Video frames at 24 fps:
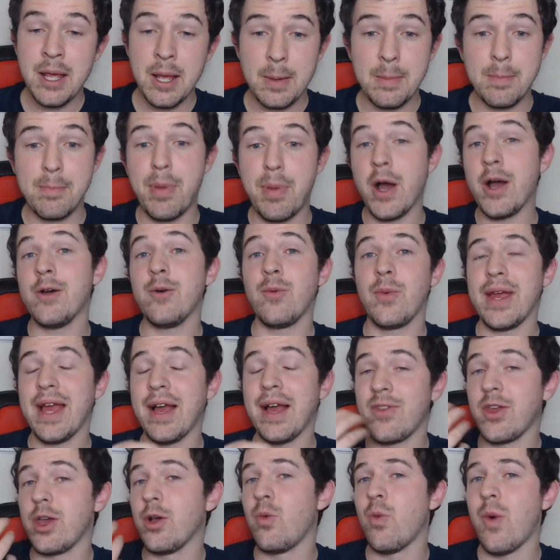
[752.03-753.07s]
But we
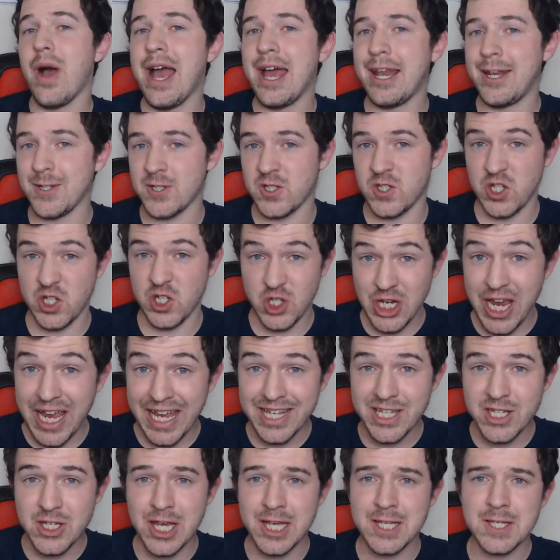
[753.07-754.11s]
had the awareness to
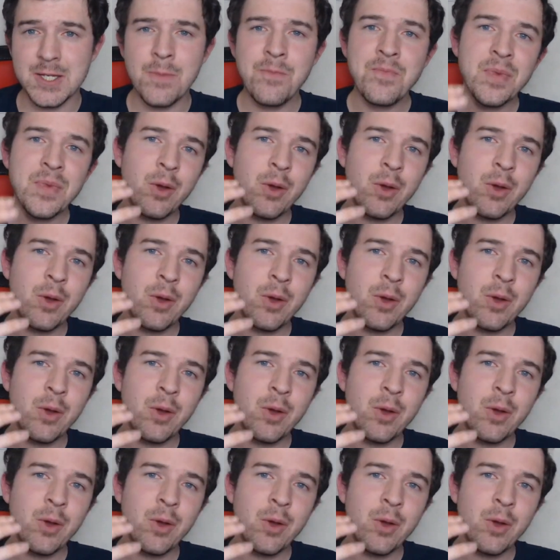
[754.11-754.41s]
change it.